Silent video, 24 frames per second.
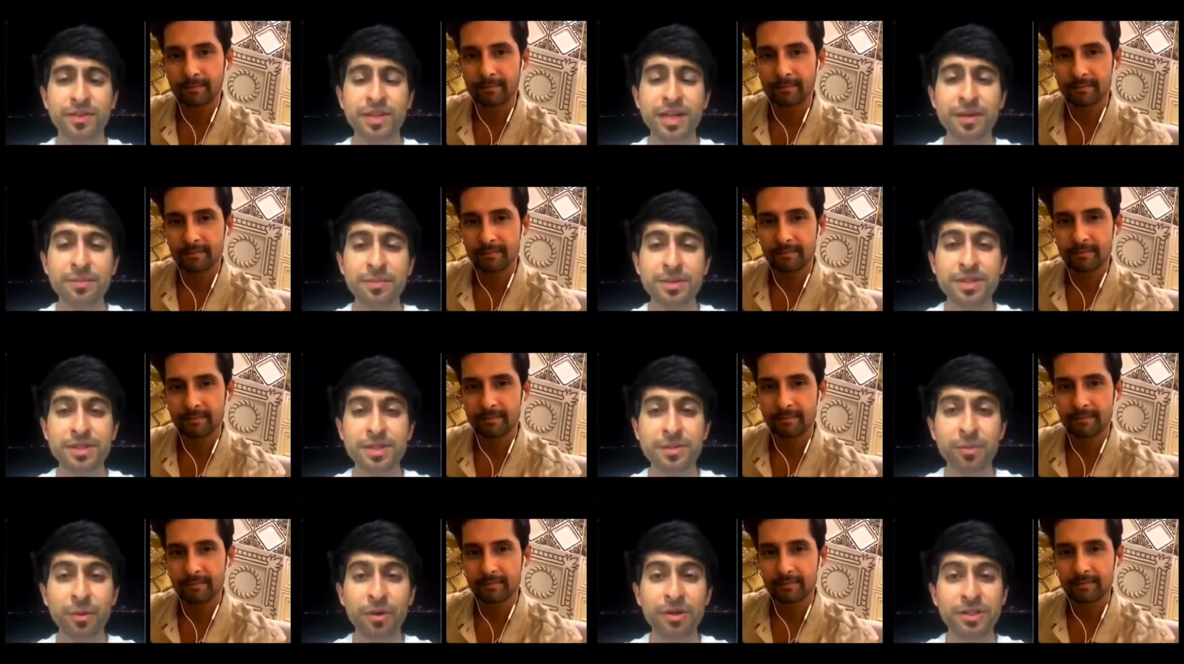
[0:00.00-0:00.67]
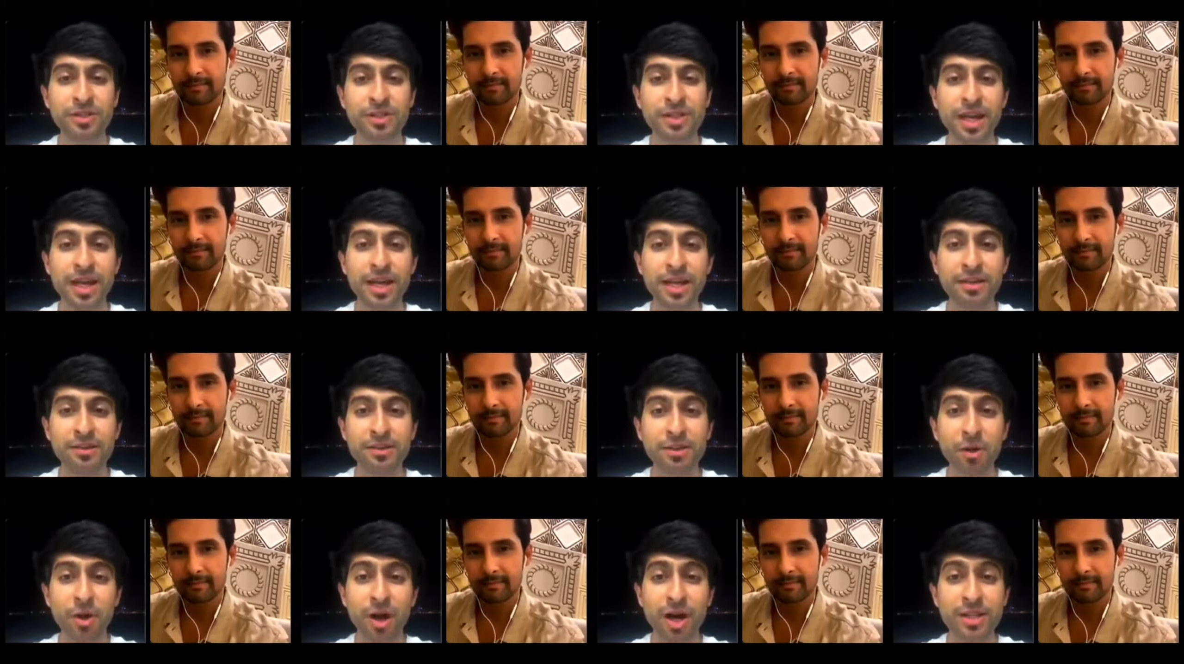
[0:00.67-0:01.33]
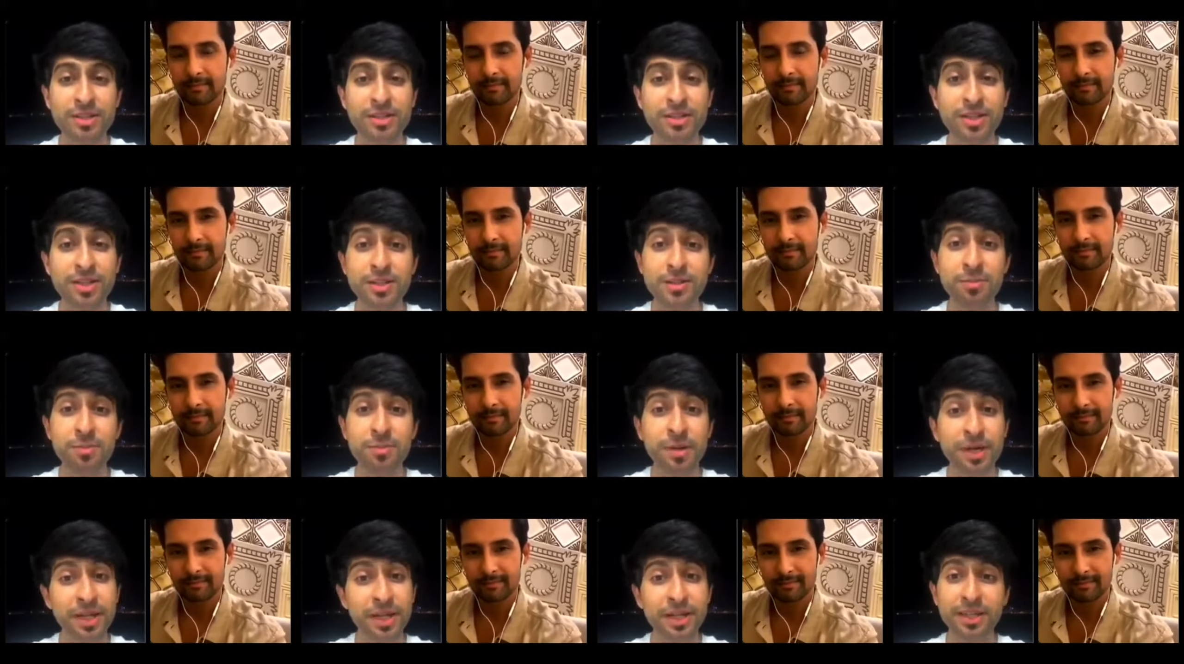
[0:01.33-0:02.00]
Speaker 1: Ravi, I'm disappointed. Your
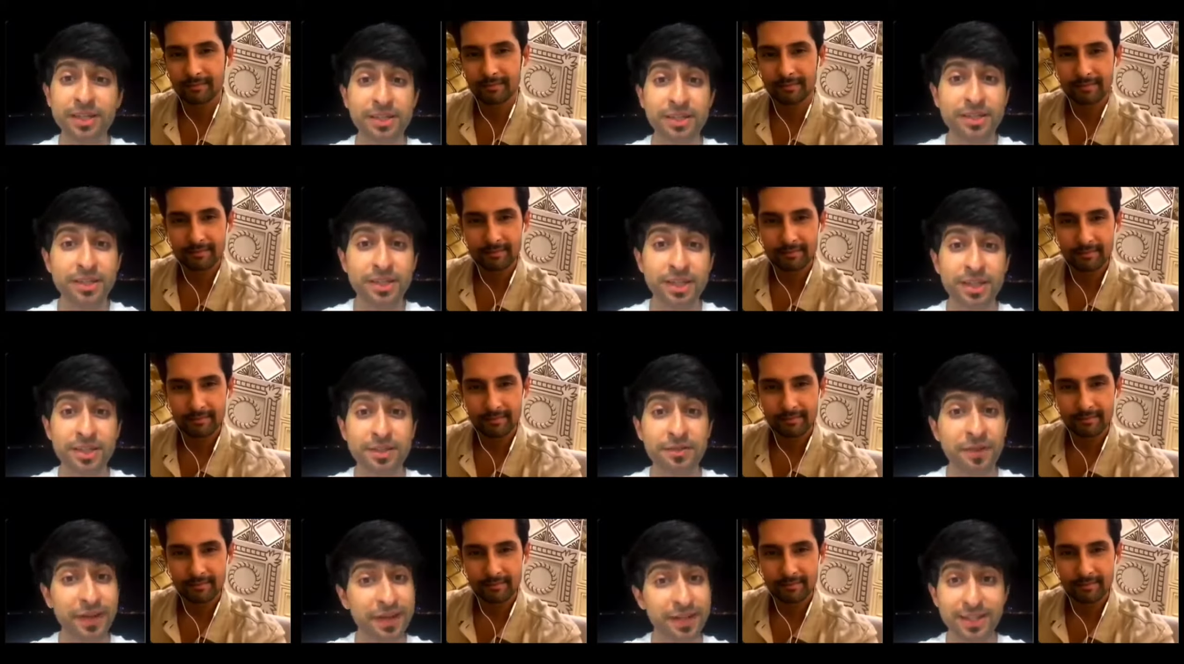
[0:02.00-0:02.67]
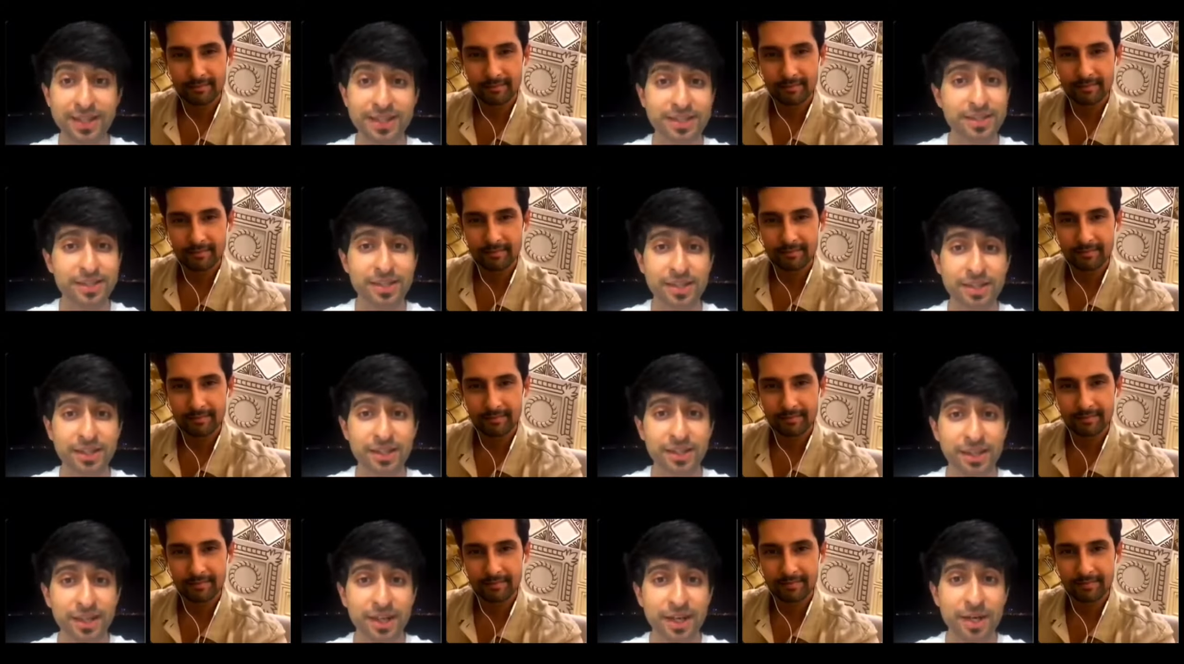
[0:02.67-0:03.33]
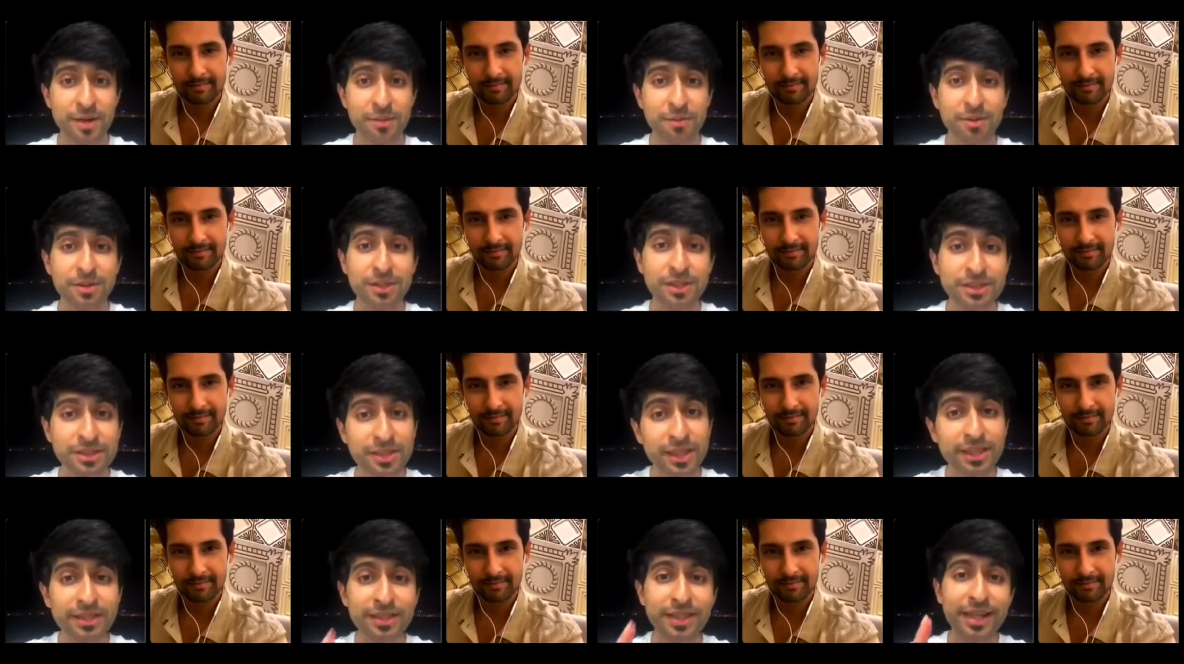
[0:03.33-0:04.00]
answer is brilliant. It's fantastic.
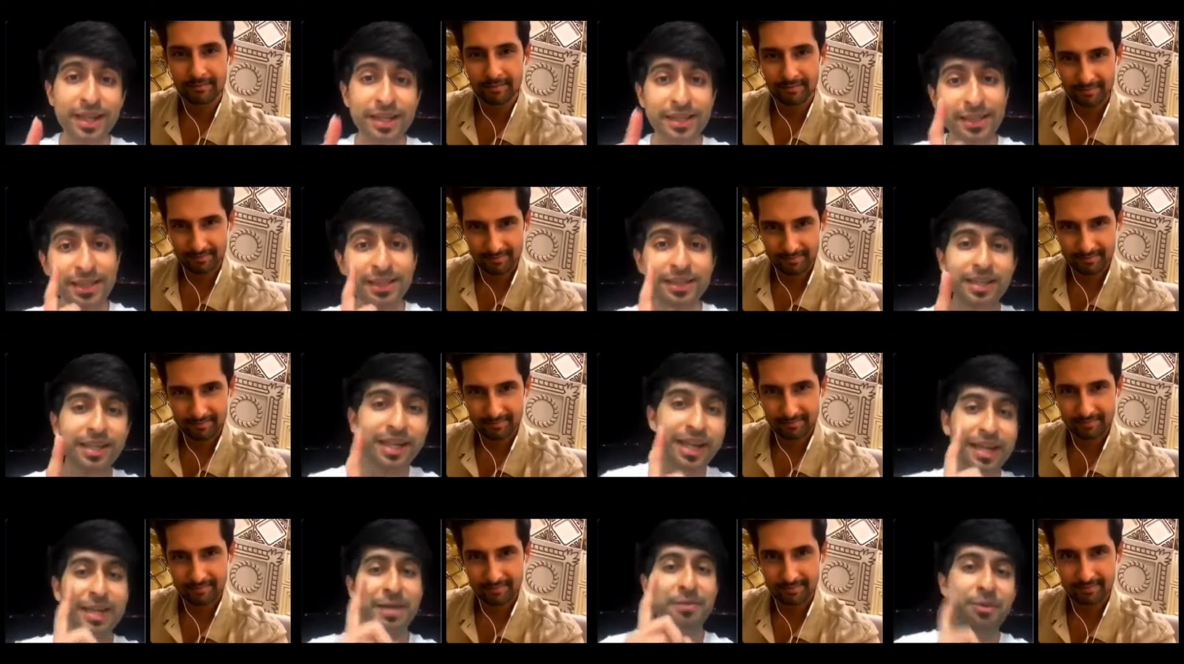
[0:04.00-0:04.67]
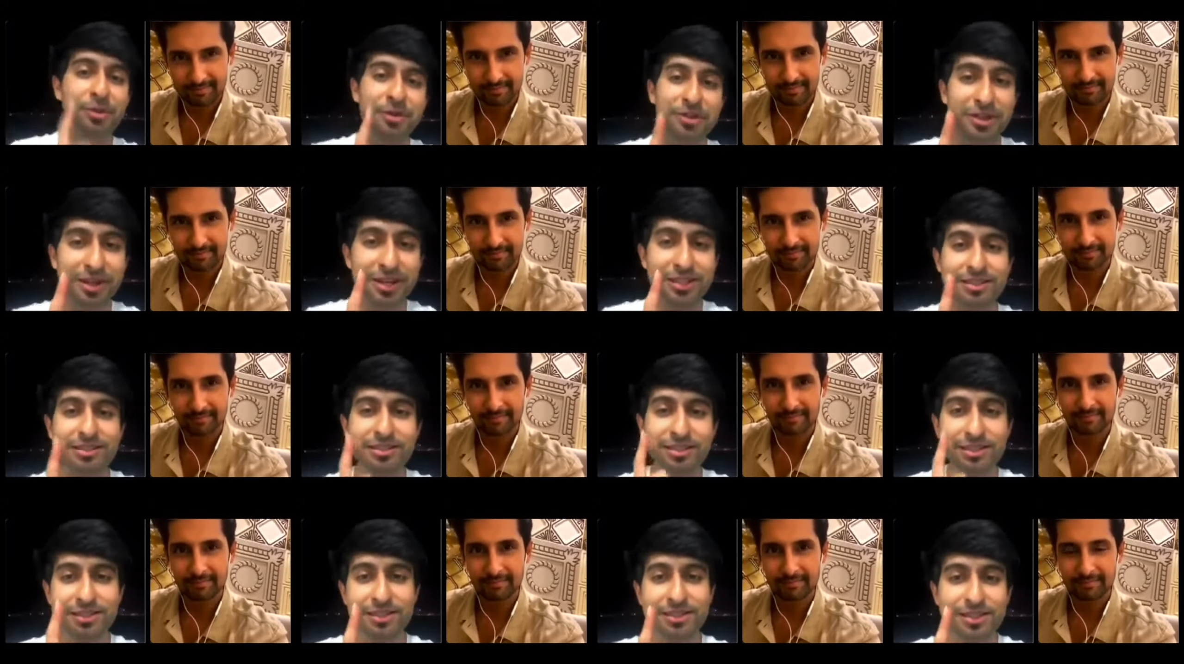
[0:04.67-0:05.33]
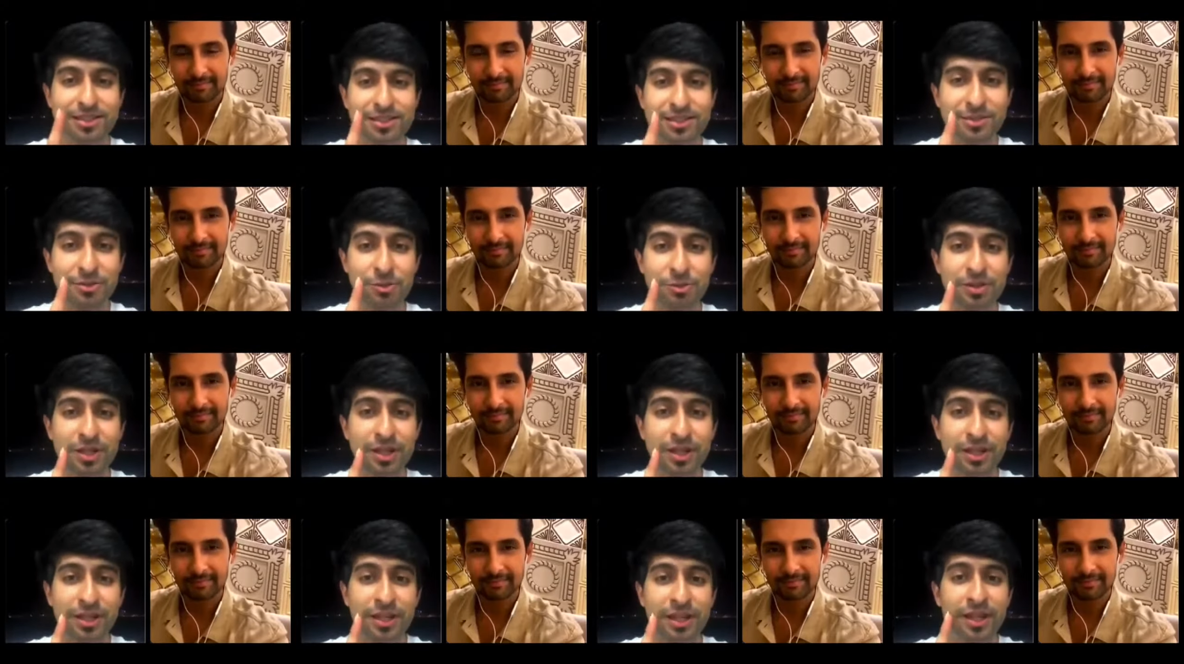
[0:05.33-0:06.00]
But the thing that I didn't like about your answer is
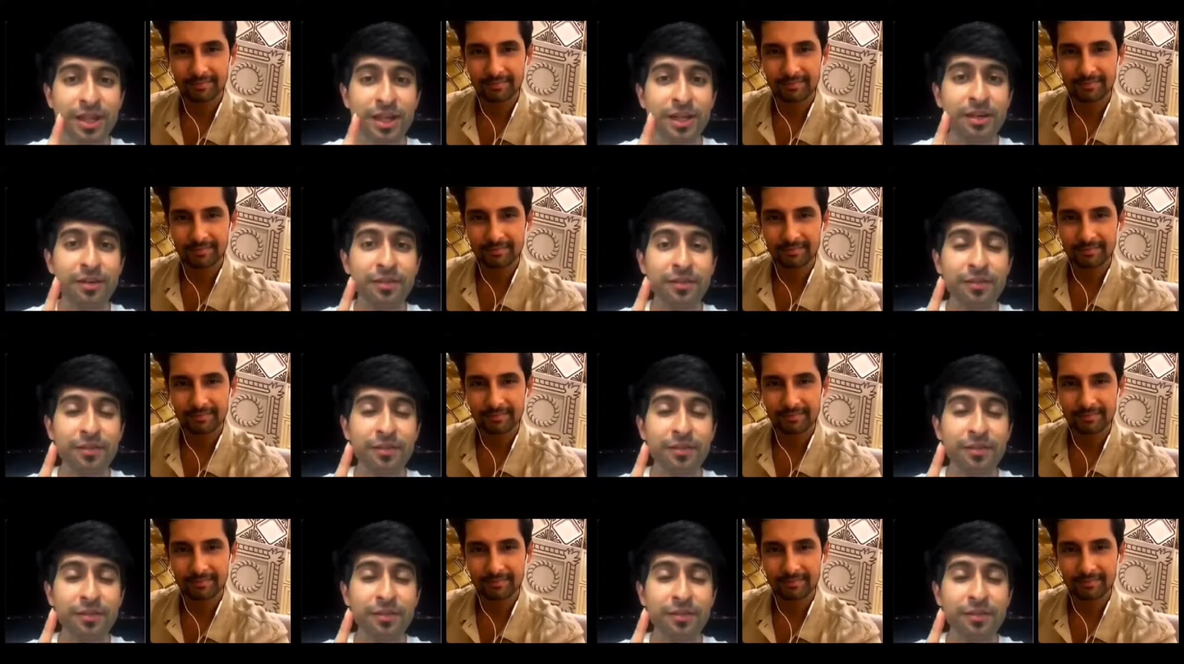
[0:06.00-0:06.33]
this. You said